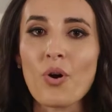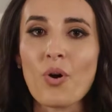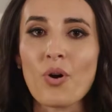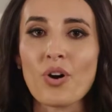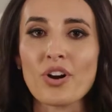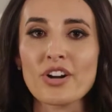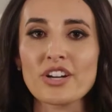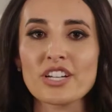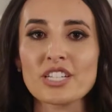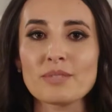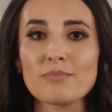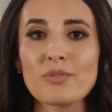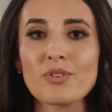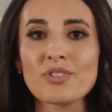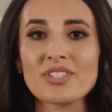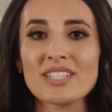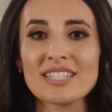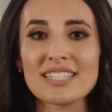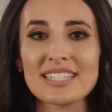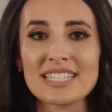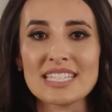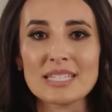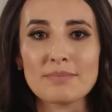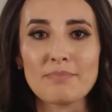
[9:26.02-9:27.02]
Core's most
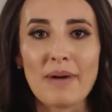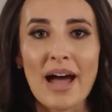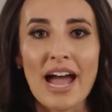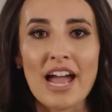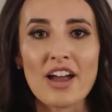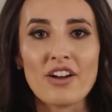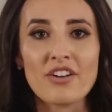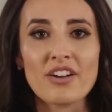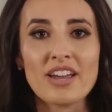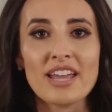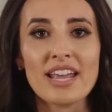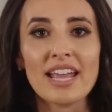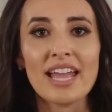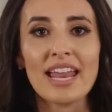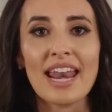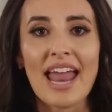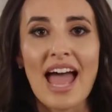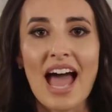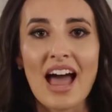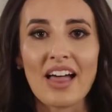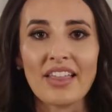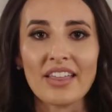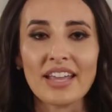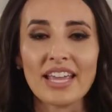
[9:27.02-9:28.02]
inspiring and
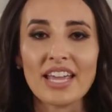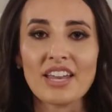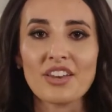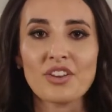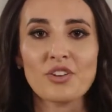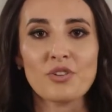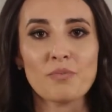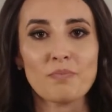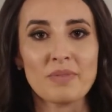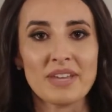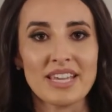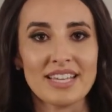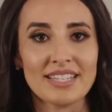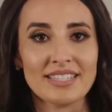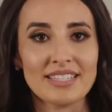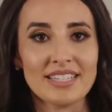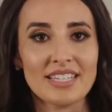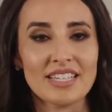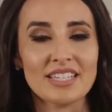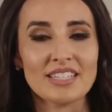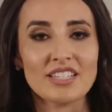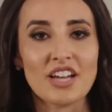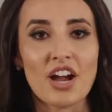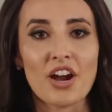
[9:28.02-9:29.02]
elegant new
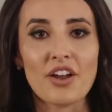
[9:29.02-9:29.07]
pieces